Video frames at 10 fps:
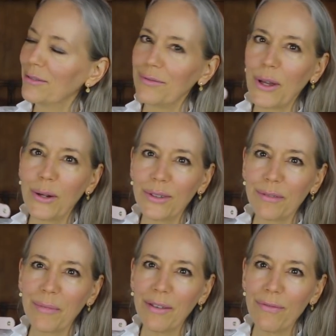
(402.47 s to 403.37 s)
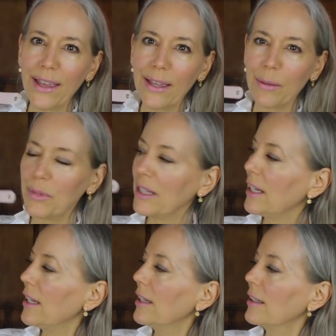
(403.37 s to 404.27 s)
Photos of my
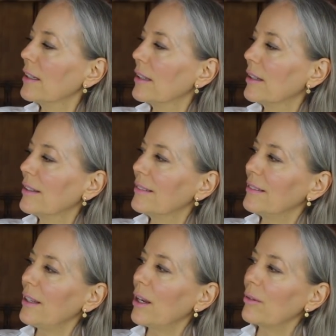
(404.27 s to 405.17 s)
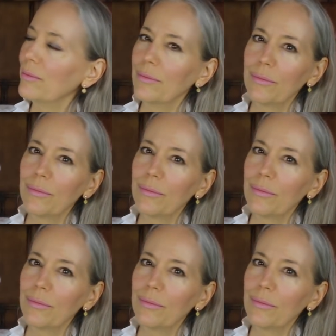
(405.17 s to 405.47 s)
family, you know,